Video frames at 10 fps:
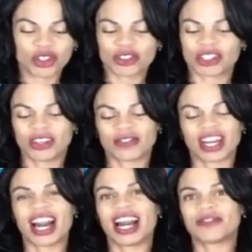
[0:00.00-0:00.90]
children of
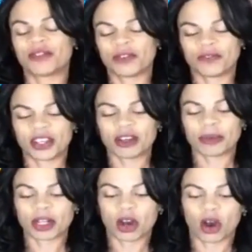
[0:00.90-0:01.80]
God,
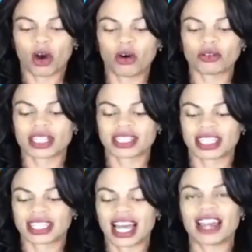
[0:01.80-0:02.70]
fulfillment or wholeness
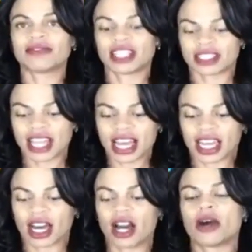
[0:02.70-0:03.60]
in life does
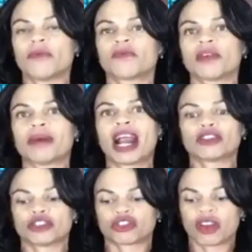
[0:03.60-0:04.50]
not come from
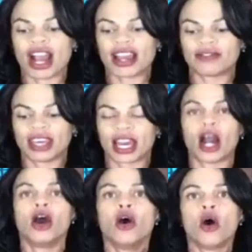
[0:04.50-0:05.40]
our striving
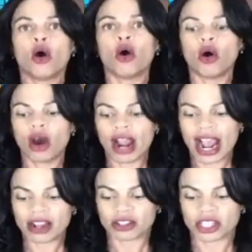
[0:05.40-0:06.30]
or
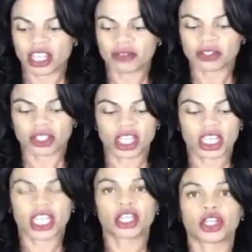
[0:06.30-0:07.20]
our
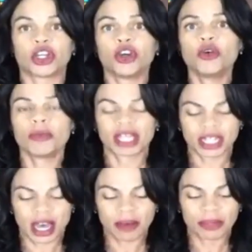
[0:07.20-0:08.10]
self-seeking human
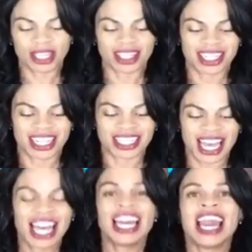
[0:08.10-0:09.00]
abilities.
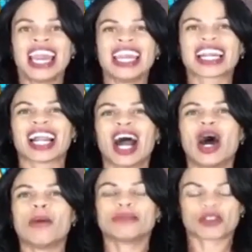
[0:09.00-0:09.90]
It
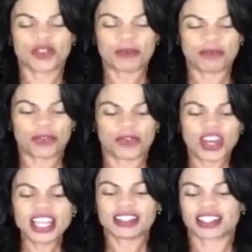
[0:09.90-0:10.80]
comes from
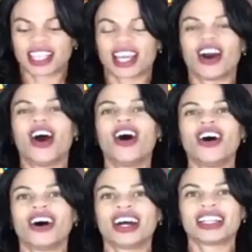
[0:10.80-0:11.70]
feasting
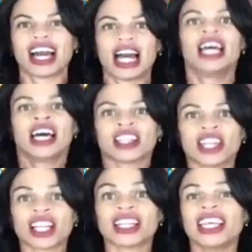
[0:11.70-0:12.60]
on
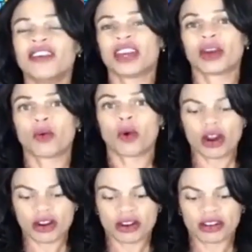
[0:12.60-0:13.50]
the living
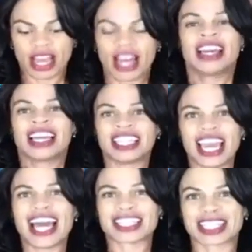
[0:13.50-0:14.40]
word.
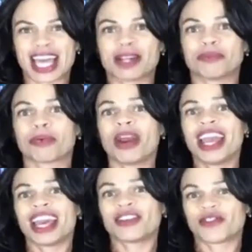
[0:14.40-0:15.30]
Yes, that
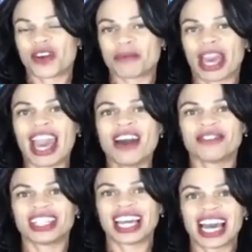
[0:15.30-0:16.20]
bread from
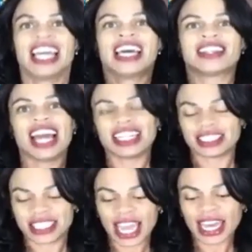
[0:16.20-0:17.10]
heaven,
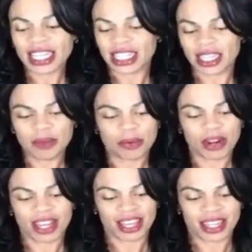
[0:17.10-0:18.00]
that daily
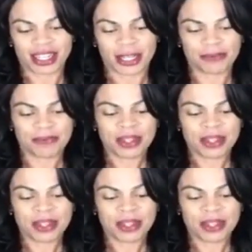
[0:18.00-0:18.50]
bread.